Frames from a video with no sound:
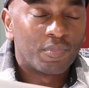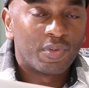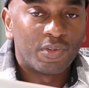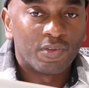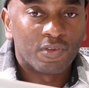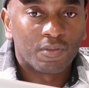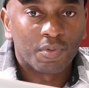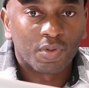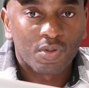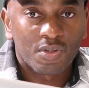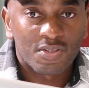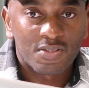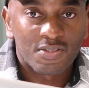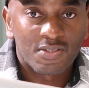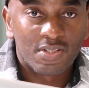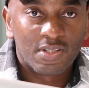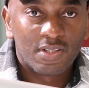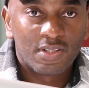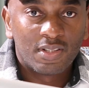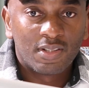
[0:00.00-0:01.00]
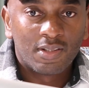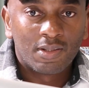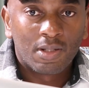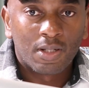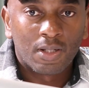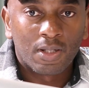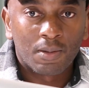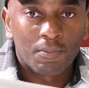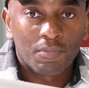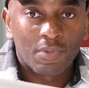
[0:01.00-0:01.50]
Because
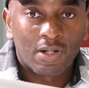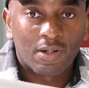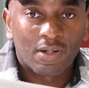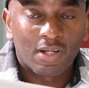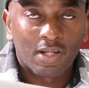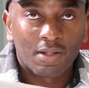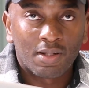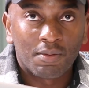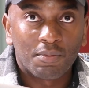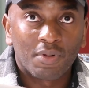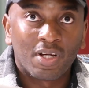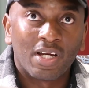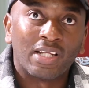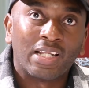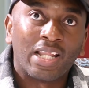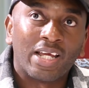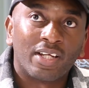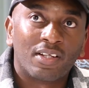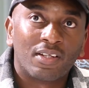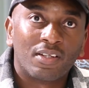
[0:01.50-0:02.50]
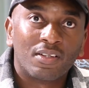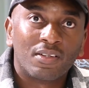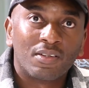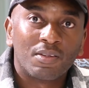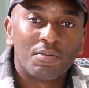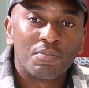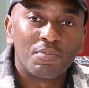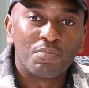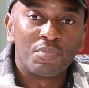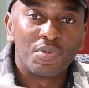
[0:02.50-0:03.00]
I like
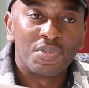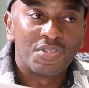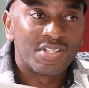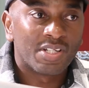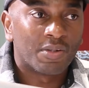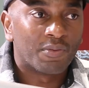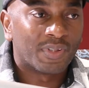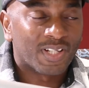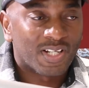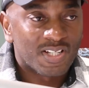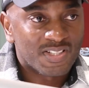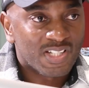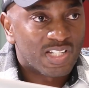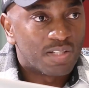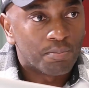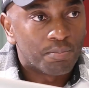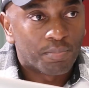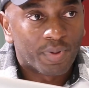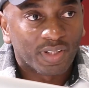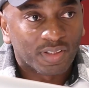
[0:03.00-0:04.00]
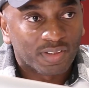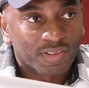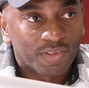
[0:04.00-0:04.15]
music that has impact.